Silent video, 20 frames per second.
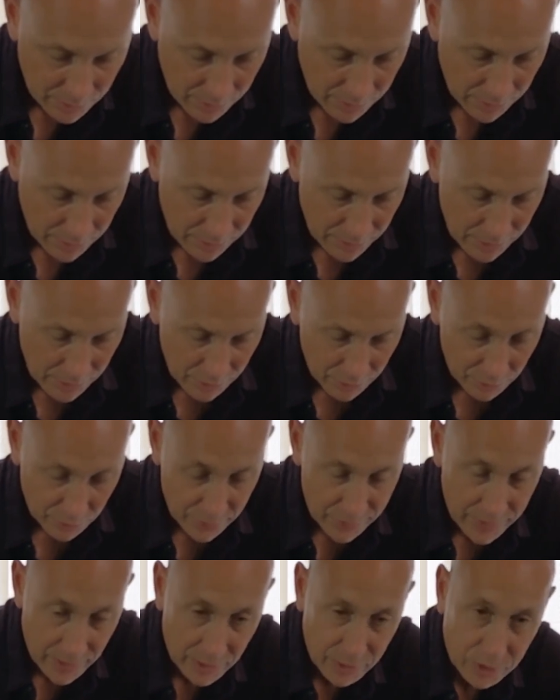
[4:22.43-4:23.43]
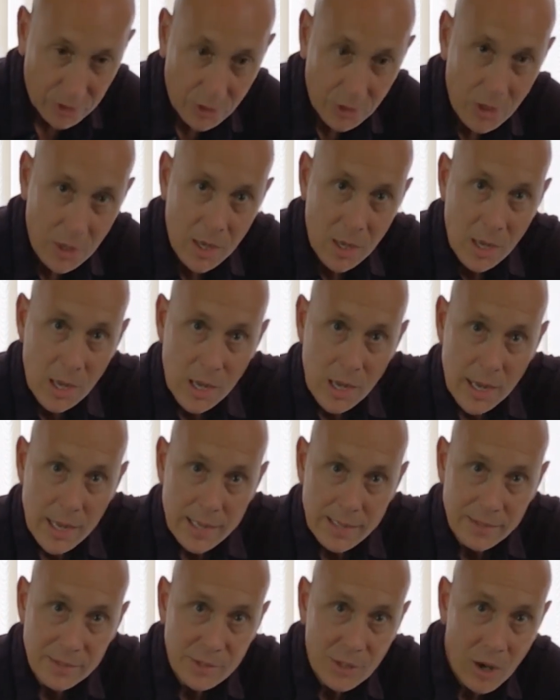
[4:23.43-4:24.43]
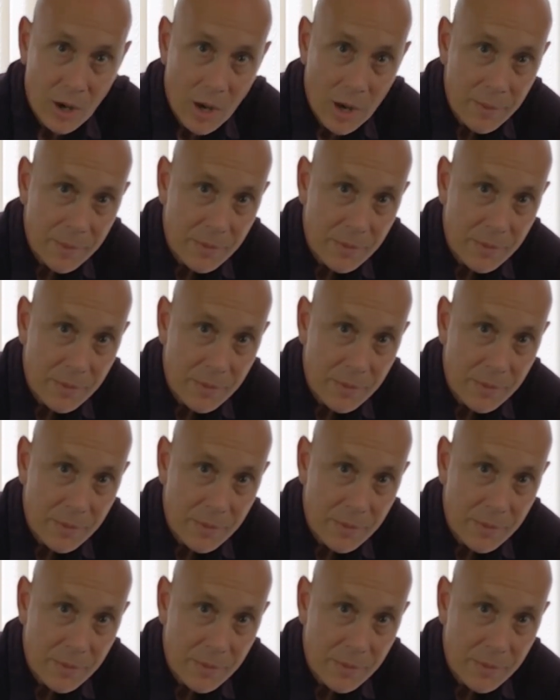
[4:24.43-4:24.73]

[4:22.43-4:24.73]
and then off we go. So in time,